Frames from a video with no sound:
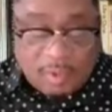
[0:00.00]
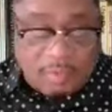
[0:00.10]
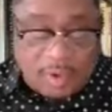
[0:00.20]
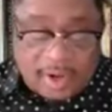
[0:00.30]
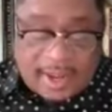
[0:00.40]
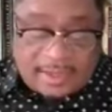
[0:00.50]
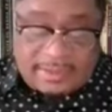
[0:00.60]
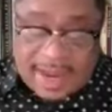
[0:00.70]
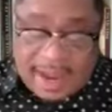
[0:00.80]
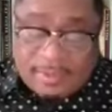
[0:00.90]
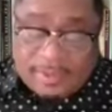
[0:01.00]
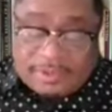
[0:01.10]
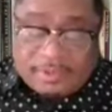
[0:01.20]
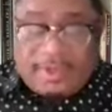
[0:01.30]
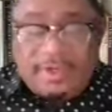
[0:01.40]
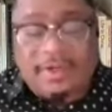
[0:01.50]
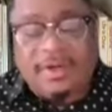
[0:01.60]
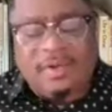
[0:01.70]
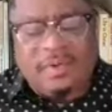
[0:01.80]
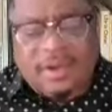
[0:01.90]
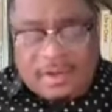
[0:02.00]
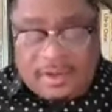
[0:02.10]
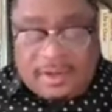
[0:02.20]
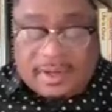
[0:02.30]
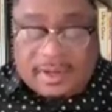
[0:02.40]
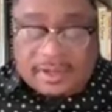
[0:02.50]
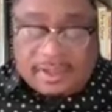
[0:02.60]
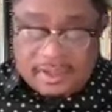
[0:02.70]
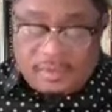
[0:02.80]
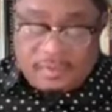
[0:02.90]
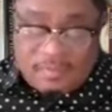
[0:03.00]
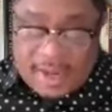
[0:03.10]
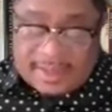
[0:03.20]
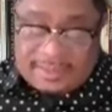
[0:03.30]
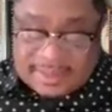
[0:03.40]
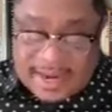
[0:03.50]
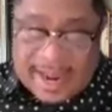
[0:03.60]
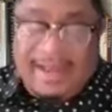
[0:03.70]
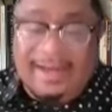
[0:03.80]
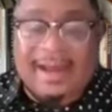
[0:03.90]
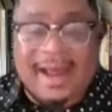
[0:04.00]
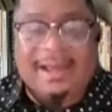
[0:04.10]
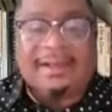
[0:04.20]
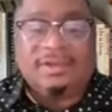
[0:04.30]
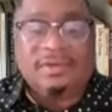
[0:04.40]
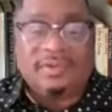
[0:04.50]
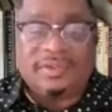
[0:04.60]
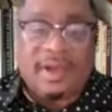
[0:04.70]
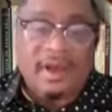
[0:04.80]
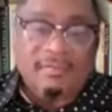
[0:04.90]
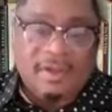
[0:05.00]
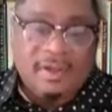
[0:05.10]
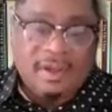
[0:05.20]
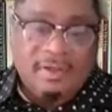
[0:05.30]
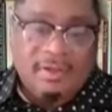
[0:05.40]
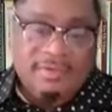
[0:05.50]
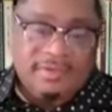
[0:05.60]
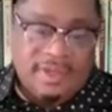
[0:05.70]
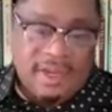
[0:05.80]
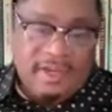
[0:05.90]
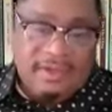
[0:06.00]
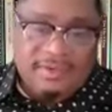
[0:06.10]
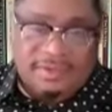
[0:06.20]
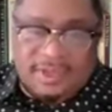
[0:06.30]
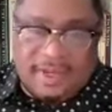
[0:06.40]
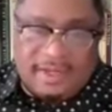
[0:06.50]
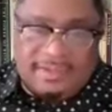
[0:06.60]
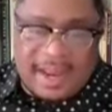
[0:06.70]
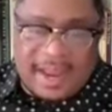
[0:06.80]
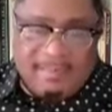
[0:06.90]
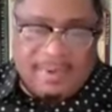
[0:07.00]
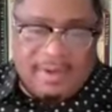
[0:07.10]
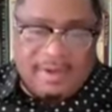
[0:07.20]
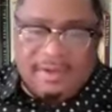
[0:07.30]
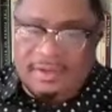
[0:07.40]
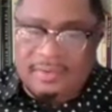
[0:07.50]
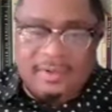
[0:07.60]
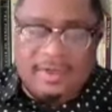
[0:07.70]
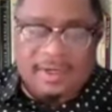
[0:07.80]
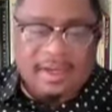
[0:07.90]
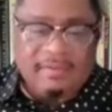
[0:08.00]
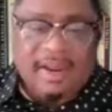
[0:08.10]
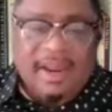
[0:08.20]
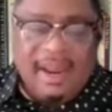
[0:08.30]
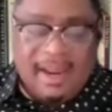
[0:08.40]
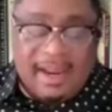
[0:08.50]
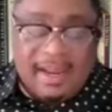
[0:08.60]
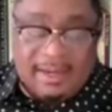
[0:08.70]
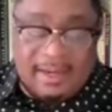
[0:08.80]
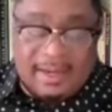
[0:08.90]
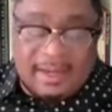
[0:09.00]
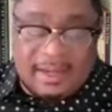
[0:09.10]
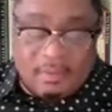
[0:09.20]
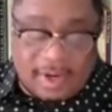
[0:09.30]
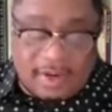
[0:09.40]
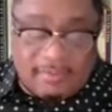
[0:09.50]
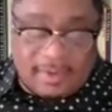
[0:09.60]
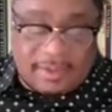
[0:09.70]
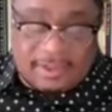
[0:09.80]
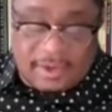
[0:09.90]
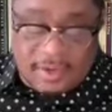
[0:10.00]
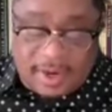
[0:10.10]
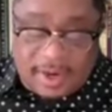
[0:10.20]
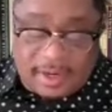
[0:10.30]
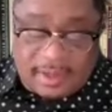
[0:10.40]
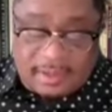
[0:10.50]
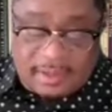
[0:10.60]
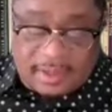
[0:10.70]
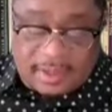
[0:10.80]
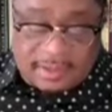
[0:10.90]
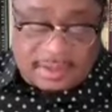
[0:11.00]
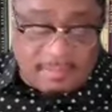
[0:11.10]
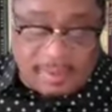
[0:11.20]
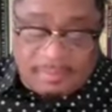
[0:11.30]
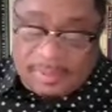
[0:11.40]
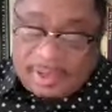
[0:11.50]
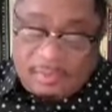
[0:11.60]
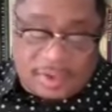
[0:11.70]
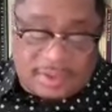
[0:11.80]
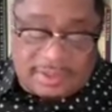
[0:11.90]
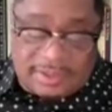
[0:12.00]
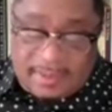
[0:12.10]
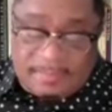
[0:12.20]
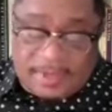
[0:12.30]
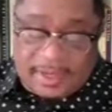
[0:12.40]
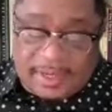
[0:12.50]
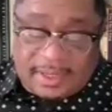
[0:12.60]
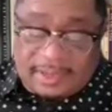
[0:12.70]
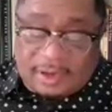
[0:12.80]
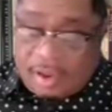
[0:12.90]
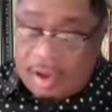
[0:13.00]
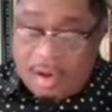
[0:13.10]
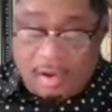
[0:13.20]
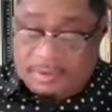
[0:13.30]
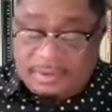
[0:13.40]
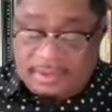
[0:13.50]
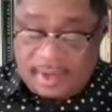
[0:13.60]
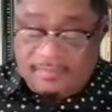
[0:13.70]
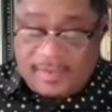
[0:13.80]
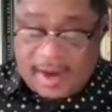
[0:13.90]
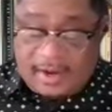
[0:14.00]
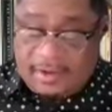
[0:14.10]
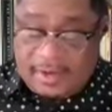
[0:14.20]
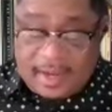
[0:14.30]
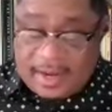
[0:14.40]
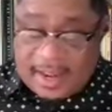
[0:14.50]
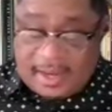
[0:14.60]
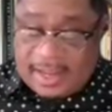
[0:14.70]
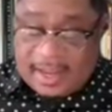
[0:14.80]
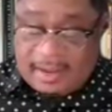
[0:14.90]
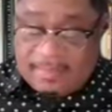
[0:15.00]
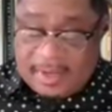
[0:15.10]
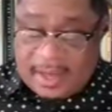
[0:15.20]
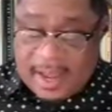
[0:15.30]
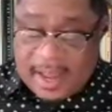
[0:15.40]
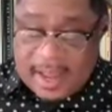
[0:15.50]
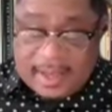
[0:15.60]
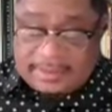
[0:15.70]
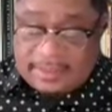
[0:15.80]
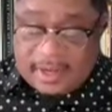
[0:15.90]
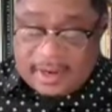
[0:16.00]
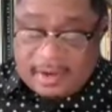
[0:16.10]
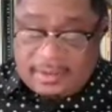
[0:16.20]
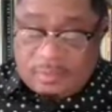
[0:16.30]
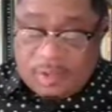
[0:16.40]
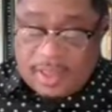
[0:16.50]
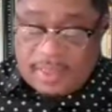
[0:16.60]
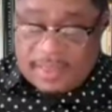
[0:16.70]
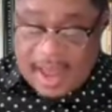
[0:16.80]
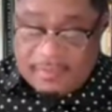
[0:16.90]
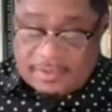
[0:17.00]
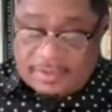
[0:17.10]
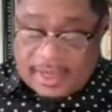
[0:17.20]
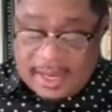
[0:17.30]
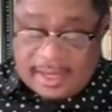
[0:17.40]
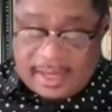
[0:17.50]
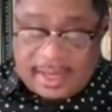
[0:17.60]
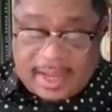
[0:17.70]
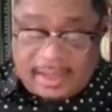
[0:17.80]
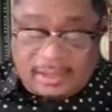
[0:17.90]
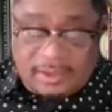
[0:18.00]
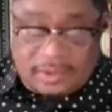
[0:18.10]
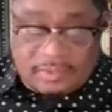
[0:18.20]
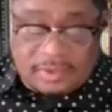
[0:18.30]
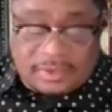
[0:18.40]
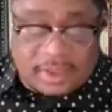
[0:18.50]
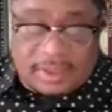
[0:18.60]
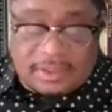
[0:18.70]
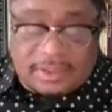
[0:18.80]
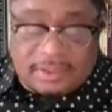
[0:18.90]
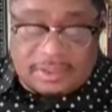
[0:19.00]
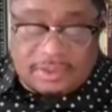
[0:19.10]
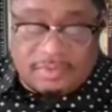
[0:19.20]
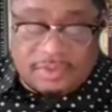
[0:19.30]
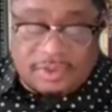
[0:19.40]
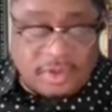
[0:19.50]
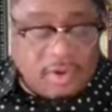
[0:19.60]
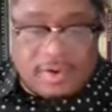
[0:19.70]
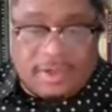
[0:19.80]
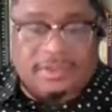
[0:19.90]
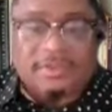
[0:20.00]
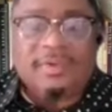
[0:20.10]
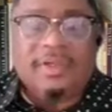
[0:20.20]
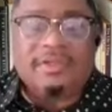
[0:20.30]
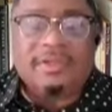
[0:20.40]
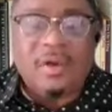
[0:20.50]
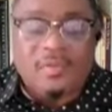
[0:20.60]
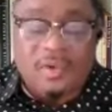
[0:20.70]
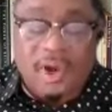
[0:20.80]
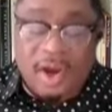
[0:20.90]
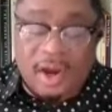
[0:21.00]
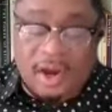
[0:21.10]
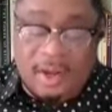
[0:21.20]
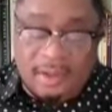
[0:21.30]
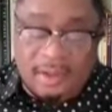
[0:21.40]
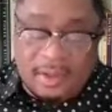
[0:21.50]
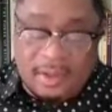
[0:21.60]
When one has the opportunity to do good, you must not hide yourself. You see it has happened, you need to give a hand in whatever it's doing. Simply put, when something is lost, a finder cannot claim it as theirs without taking a due diligence to restore it to its owner.